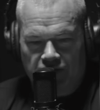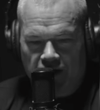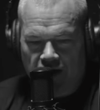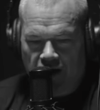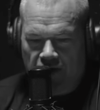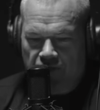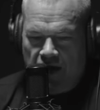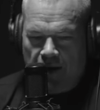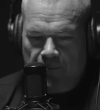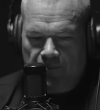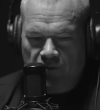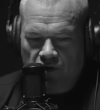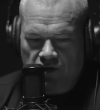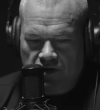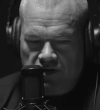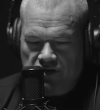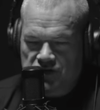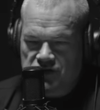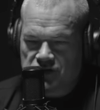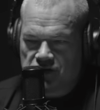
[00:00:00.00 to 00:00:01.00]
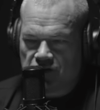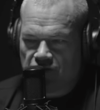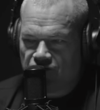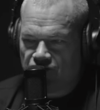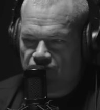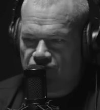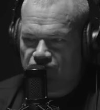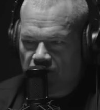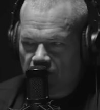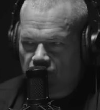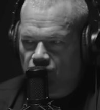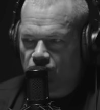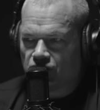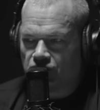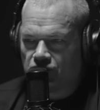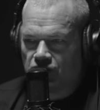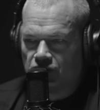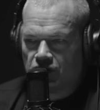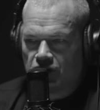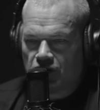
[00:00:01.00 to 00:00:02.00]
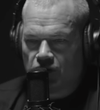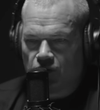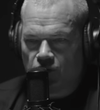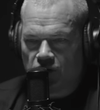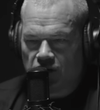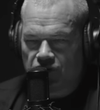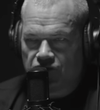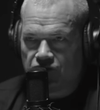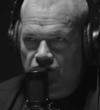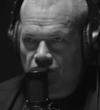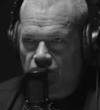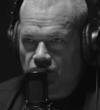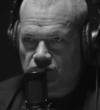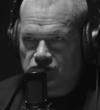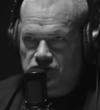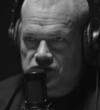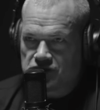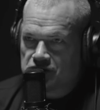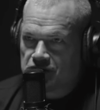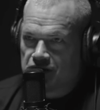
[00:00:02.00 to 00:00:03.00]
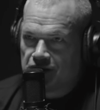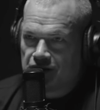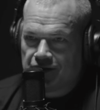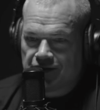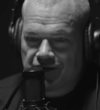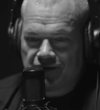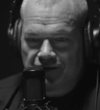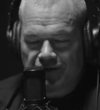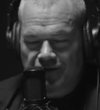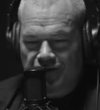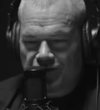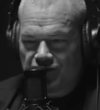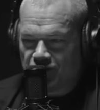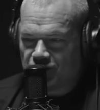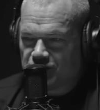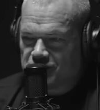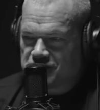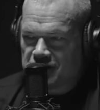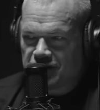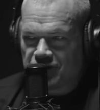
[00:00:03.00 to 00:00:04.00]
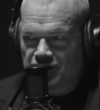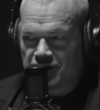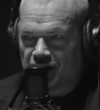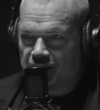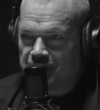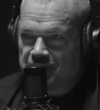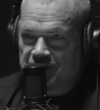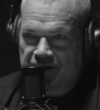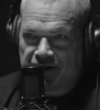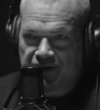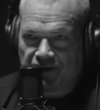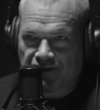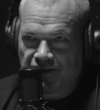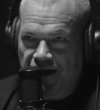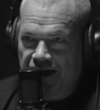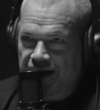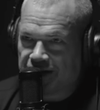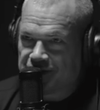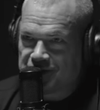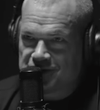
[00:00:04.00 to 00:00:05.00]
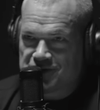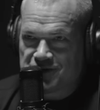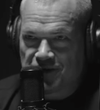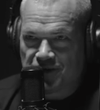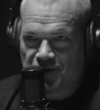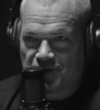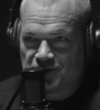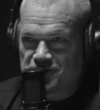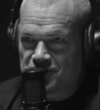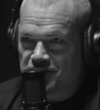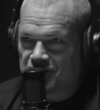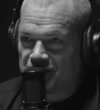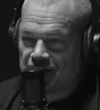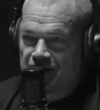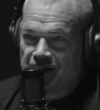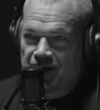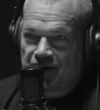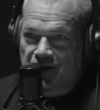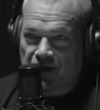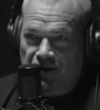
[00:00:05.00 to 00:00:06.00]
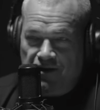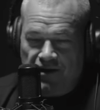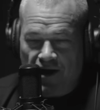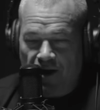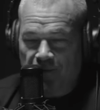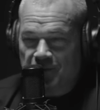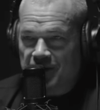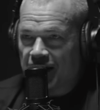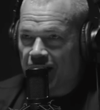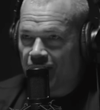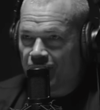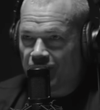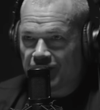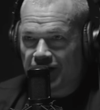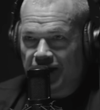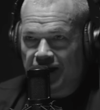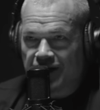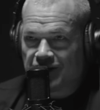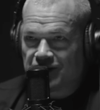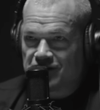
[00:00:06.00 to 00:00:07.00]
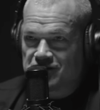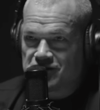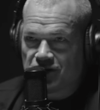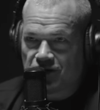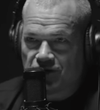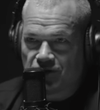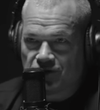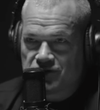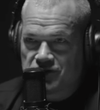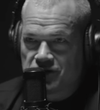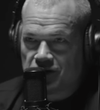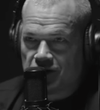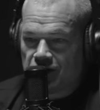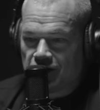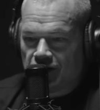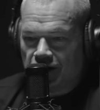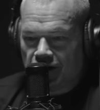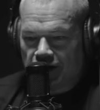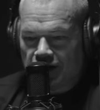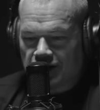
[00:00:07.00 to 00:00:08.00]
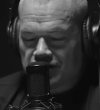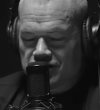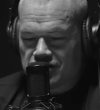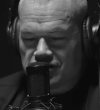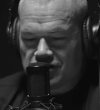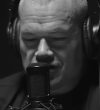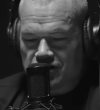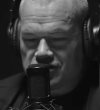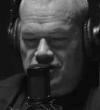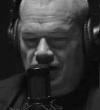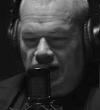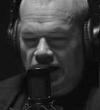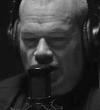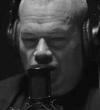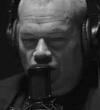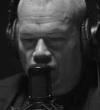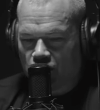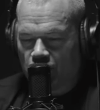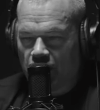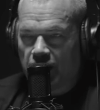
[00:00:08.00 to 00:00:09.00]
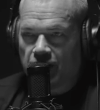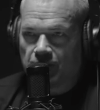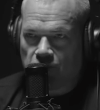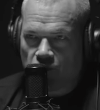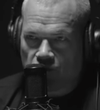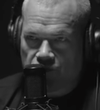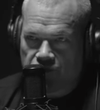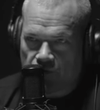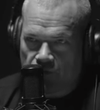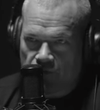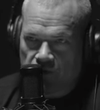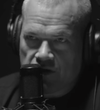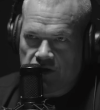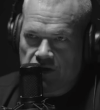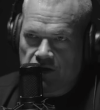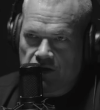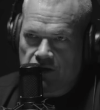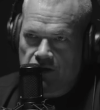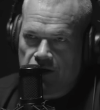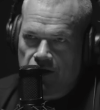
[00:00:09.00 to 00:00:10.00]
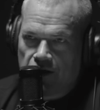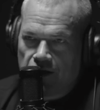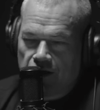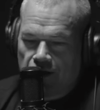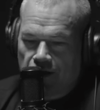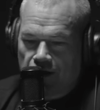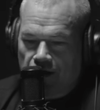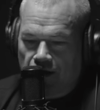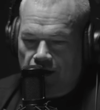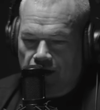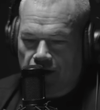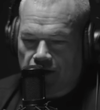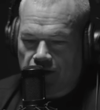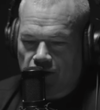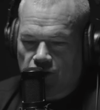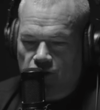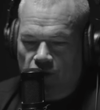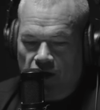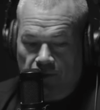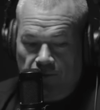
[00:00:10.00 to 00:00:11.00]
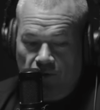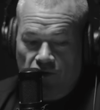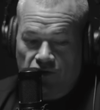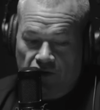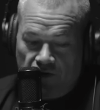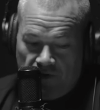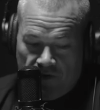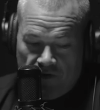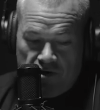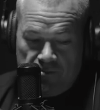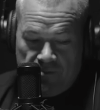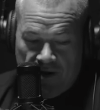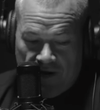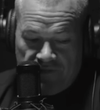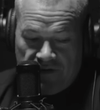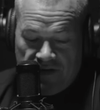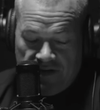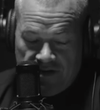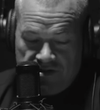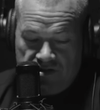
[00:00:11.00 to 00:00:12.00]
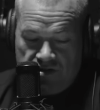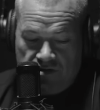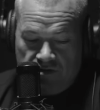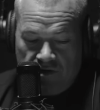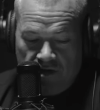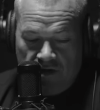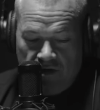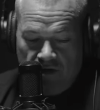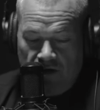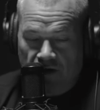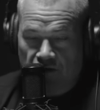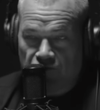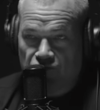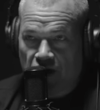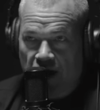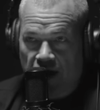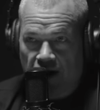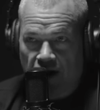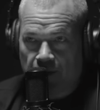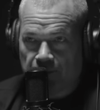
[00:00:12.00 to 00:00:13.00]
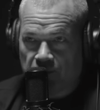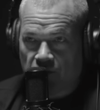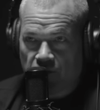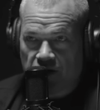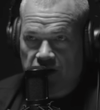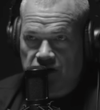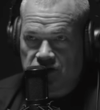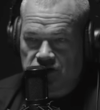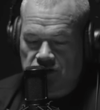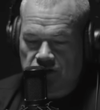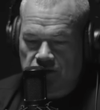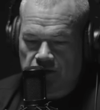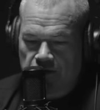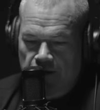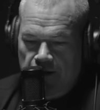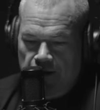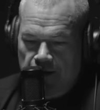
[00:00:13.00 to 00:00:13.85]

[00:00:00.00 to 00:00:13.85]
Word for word: And that book is filled with those either coming into landing zones or coming out of landing zones. It's just incredible to read and incredible to learn about the history of that operation.